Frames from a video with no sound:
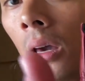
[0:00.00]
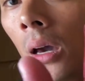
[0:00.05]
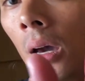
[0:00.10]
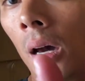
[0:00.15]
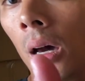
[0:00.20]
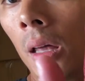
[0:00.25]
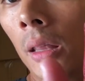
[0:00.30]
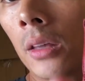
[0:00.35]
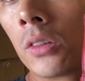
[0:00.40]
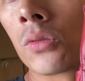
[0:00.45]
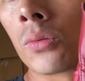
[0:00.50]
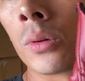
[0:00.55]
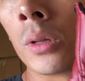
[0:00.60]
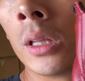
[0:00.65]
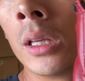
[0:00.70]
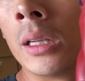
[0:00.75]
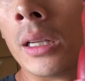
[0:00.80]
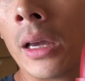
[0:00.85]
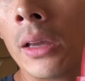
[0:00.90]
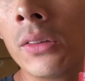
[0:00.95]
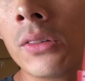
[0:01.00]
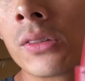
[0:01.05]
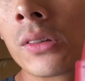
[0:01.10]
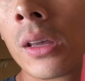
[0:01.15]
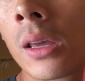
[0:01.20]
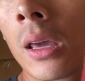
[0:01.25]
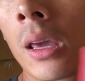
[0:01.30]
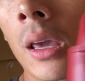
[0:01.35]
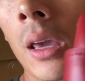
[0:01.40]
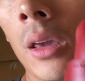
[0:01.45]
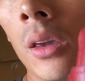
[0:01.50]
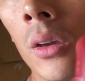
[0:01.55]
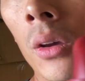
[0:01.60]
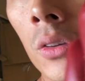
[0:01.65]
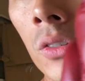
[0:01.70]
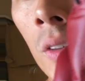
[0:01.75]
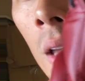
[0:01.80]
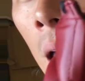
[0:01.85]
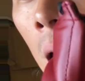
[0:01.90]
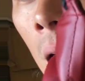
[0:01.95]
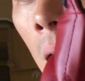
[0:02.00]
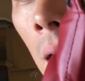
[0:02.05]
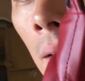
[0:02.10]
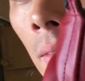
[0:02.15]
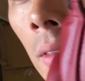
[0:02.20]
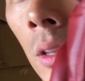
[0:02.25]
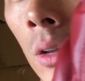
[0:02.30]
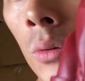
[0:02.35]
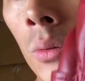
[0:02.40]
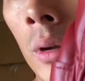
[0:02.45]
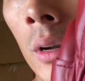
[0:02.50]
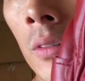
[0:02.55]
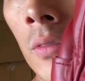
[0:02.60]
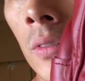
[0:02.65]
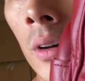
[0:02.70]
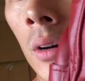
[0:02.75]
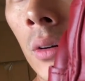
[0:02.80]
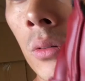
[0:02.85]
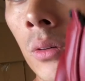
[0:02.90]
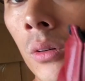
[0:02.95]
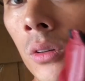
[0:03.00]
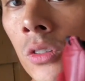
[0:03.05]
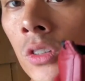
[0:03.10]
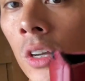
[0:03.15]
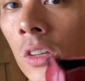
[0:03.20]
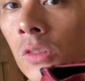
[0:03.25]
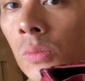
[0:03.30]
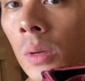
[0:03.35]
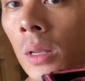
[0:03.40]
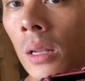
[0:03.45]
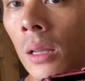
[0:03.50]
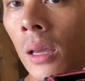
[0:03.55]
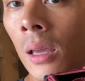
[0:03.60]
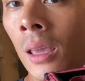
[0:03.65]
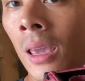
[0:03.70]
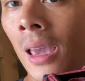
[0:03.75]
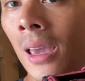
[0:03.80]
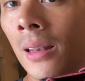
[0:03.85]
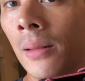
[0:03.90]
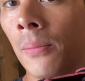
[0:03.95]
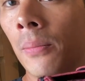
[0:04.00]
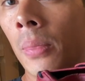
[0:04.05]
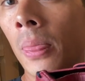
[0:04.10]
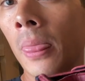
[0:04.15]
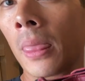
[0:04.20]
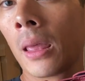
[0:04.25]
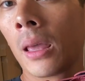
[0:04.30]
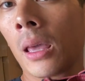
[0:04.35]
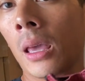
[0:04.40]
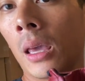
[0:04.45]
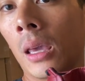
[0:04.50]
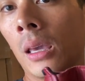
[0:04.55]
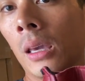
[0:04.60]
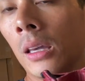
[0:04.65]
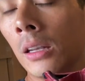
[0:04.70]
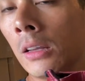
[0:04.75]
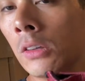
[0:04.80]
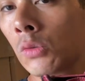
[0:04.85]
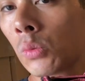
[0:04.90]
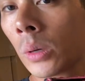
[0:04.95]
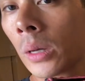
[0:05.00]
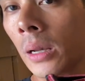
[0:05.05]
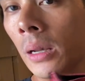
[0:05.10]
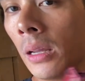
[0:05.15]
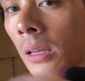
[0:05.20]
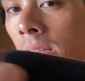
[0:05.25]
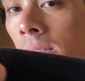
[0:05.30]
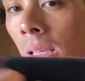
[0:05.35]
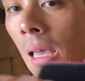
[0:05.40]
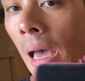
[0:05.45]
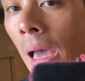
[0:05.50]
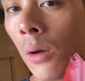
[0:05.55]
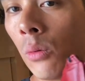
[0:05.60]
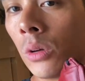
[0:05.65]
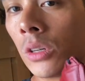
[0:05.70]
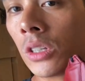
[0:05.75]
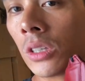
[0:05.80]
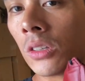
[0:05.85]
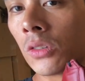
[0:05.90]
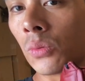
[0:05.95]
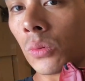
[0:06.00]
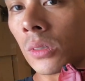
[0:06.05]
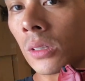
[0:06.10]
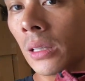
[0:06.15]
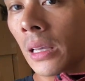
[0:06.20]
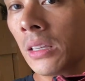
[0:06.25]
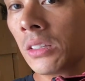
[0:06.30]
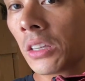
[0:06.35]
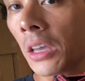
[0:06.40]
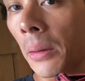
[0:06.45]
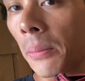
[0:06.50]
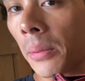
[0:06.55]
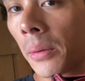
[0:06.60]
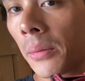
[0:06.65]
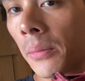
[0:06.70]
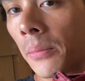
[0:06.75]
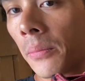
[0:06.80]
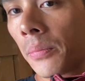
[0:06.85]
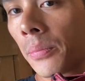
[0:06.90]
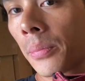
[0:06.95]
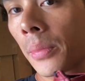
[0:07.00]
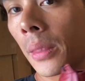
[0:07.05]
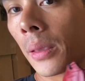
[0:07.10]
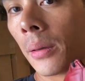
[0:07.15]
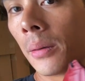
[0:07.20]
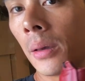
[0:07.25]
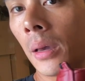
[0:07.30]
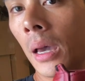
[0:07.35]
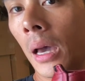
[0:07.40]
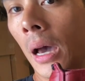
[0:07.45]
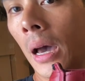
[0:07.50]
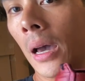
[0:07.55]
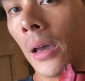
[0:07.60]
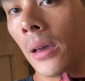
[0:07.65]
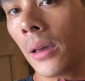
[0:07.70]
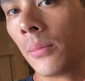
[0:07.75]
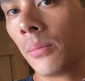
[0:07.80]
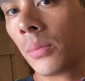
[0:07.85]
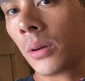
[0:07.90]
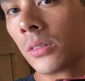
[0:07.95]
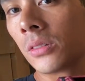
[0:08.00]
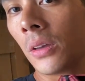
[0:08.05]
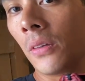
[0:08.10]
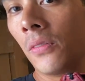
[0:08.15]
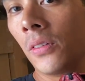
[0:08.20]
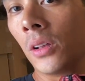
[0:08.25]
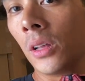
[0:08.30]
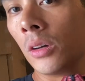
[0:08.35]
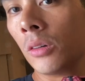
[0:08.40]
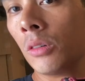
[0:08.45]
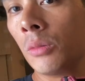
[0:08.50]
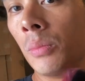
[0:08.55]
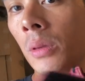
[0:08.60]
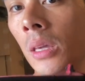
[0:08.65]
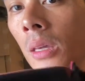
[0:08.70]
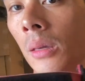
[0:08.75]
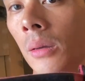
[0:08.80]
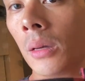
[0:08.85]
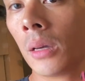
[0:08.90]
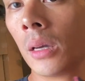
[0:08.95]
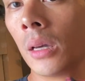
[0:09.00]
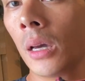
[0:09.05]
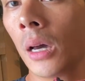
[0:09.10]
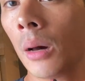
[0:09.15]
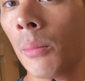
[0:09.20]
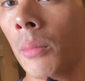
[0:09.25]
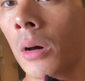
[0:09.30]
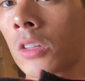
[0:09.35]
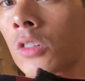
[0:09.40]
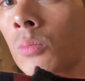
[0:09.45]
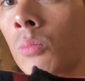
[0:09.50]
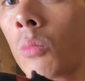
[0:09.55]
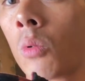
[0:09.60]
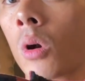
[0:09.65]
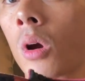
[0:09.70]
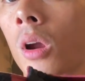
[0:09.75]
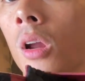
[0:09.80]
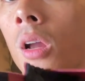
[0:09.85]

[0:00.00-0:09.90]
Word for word: uh, that's really nice. You also have the rear Velcro adjustment. Again, it is what it is. I wish this was lace up because I feel it would be a much more